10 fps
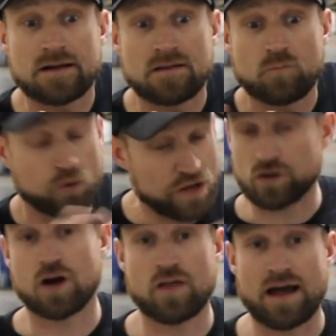we'll
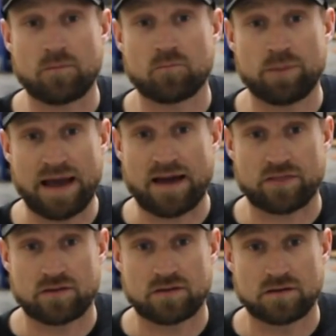never go that
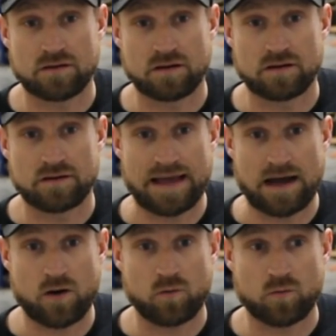path.
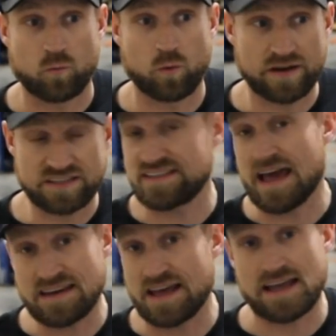Now, what is
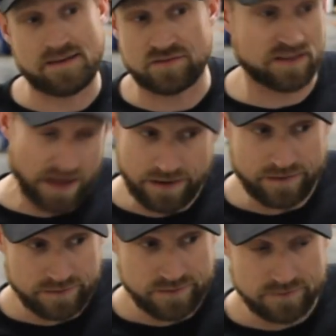Daddy Dave today?
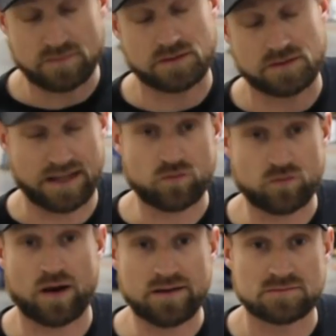That's
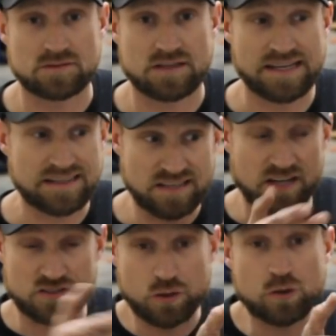right. He's
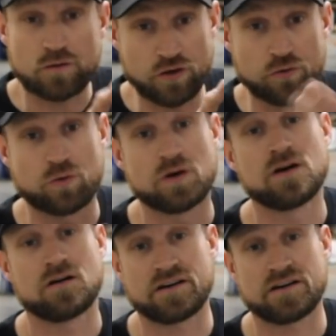got two of you
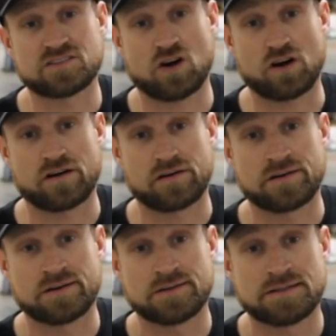on his car
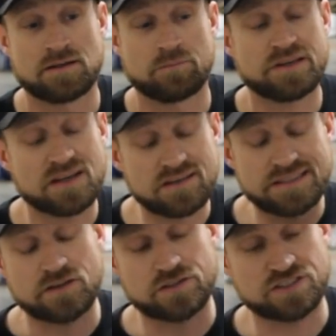because
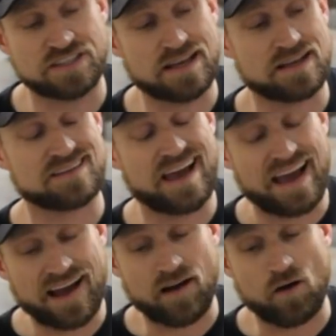he understands
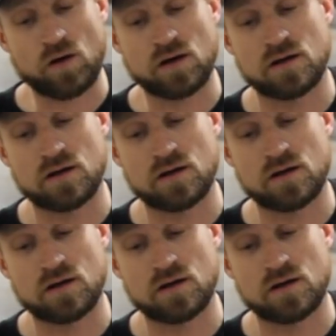how